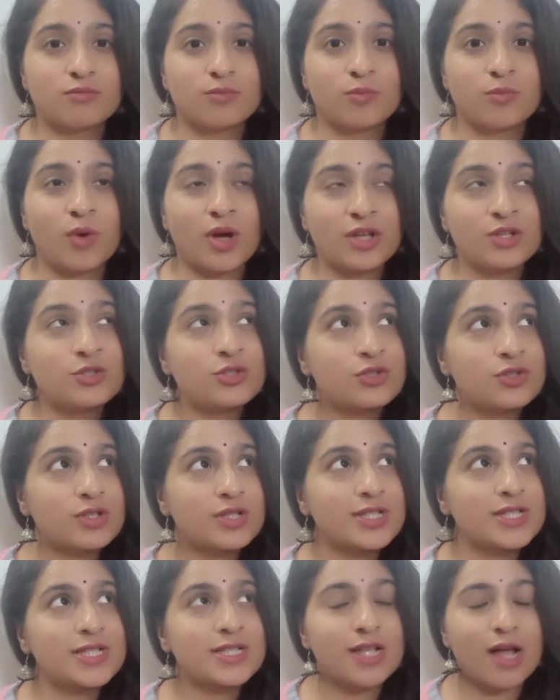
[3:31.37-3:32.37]
one should
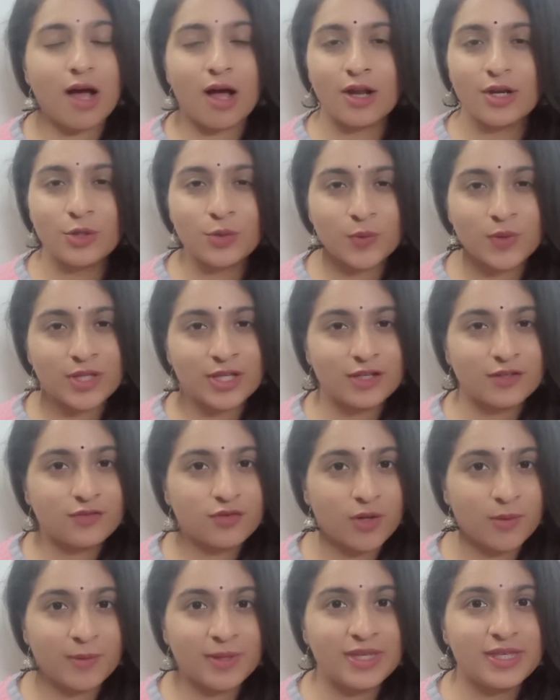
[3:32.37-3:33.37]
start doing it
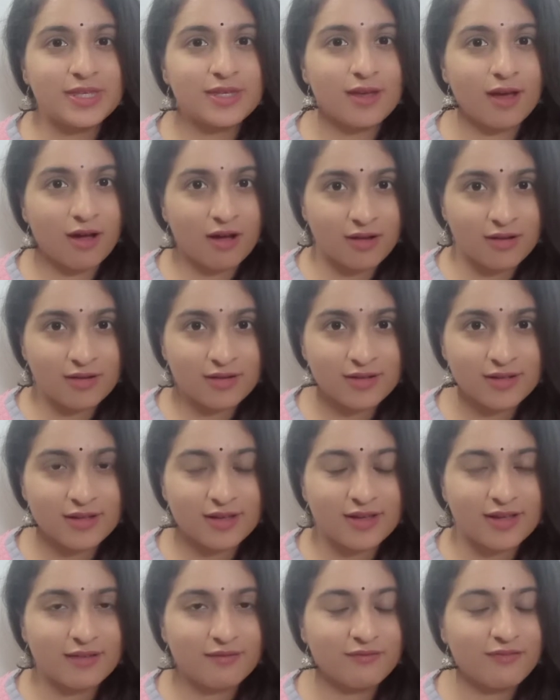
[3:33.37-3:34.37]
from a
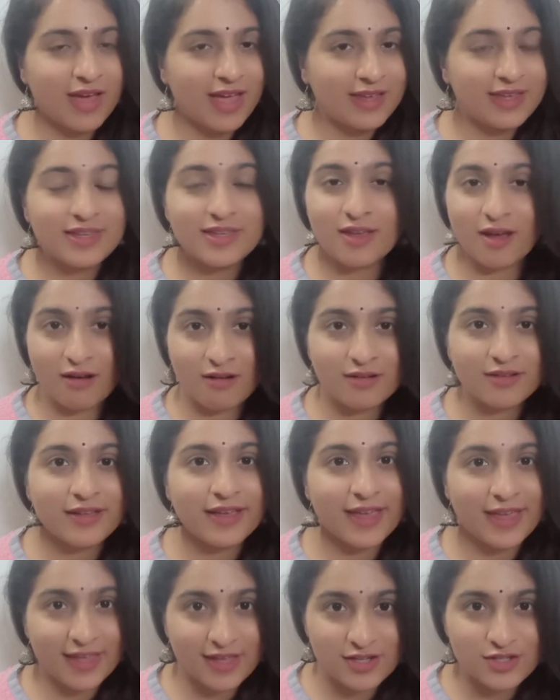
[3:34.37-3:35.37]
very young
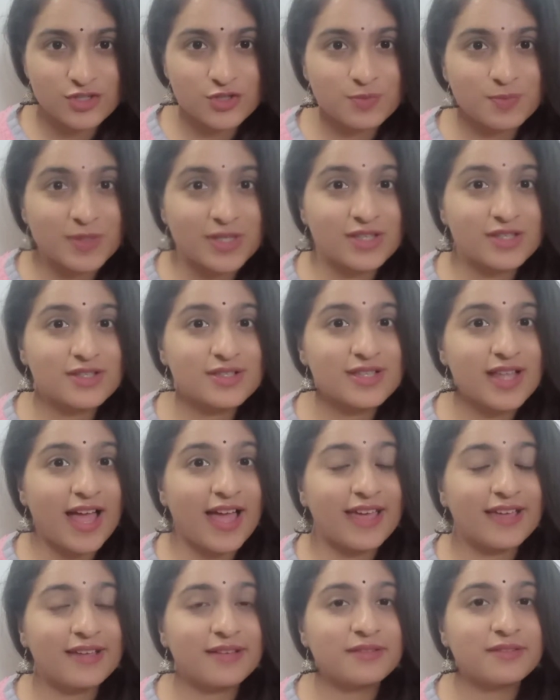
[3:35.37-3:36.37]
age, because
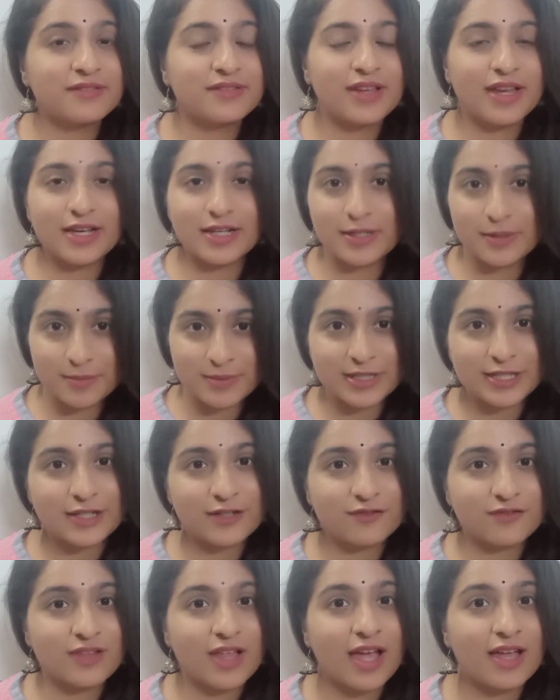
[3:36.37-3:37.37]
I really
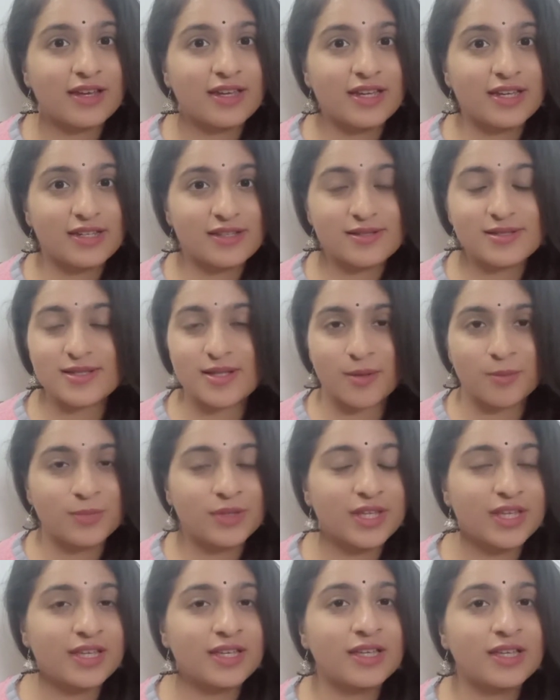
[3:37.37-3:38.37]
believe that it is
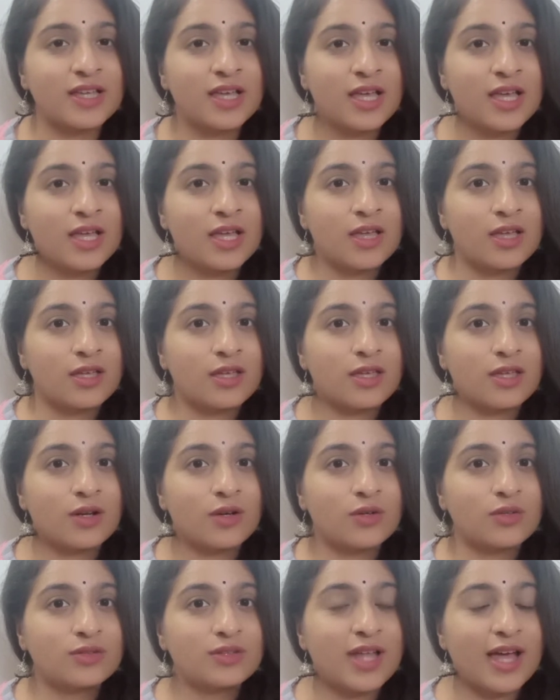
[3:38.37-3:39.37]
something
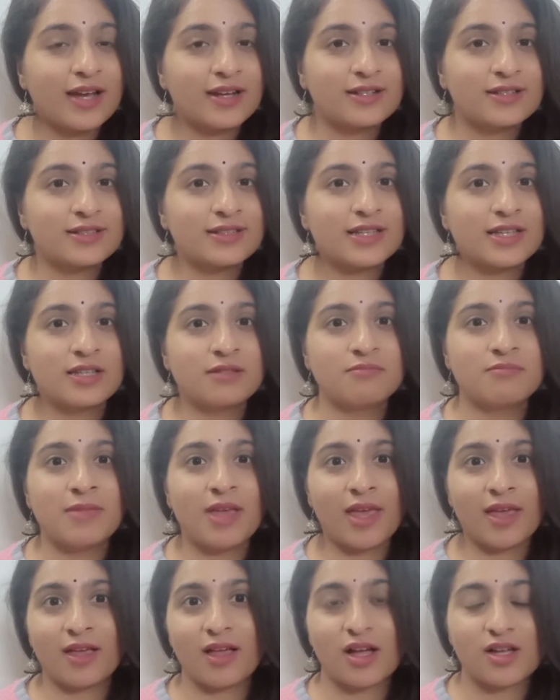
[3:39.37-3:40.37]
that can
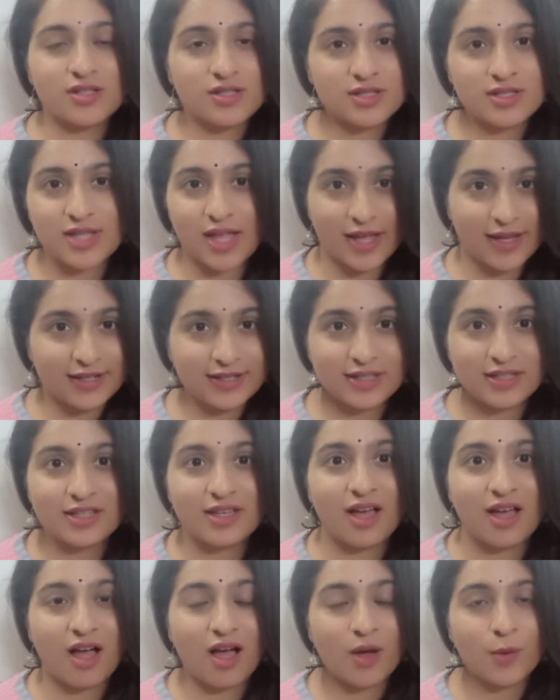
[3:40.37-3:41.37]
make our
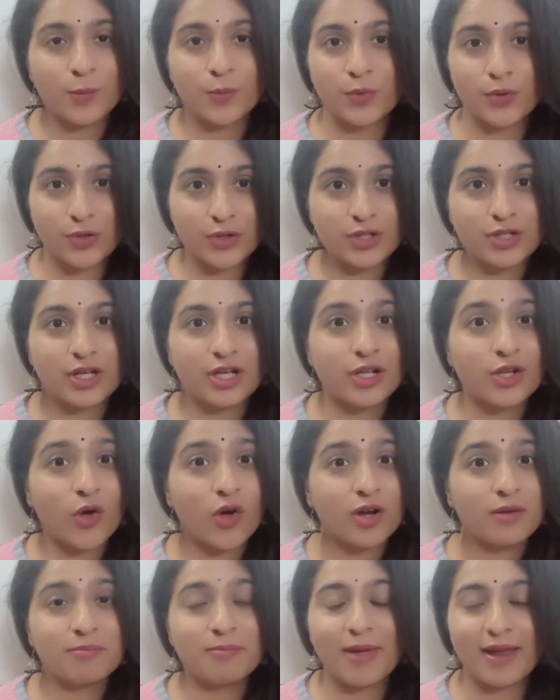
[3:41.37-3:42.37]
society, our world a
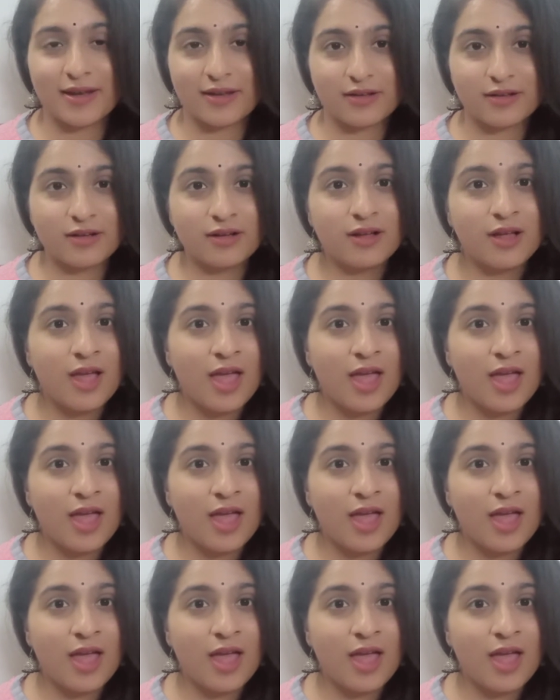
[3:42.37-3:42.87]
lot better,